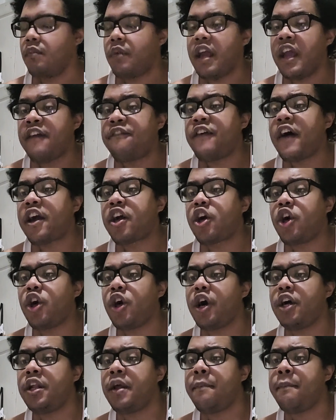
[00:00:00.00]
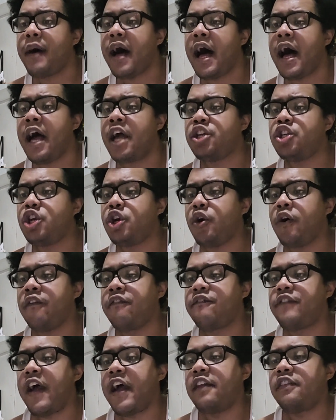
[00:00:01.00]
If I couldn't buy you
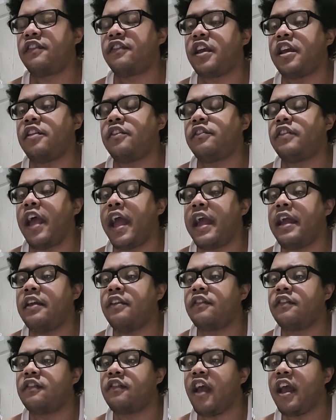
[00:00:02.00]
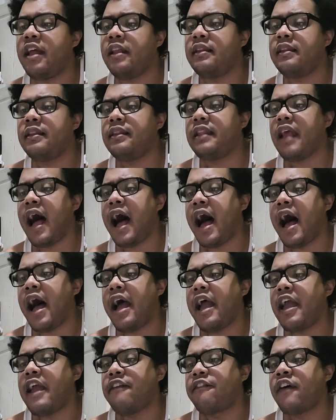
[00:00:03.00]
fancy things in
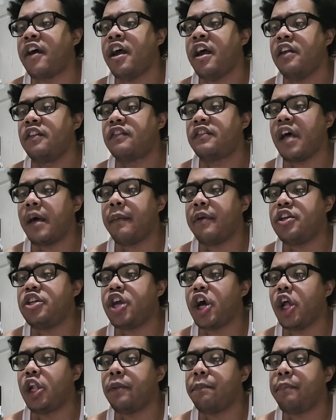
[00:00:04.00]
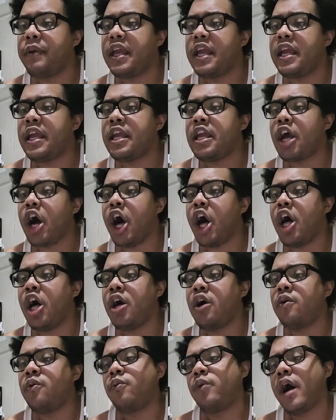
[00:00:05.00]
life, tell me you'll be
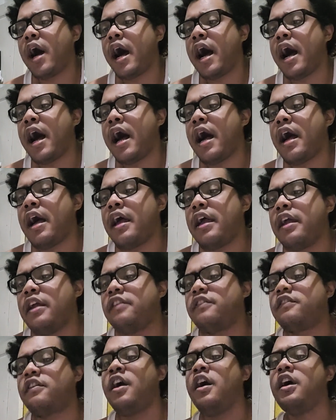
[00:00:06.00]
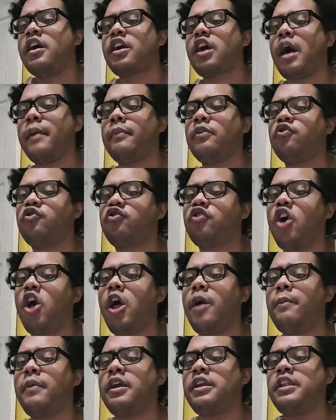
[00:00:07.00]
alright. Come and
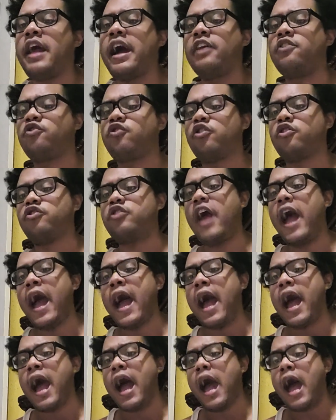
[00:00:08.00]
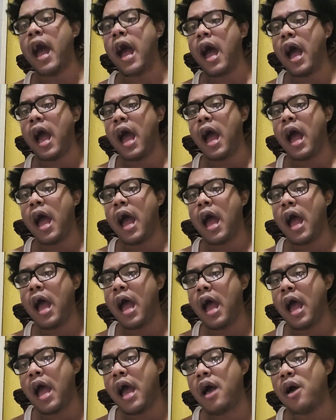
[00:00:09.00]
show me that you're
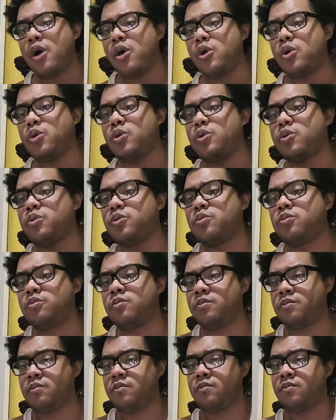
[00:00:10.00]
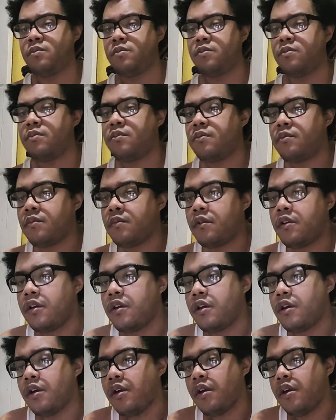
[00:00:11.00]
down. Tell me, would you really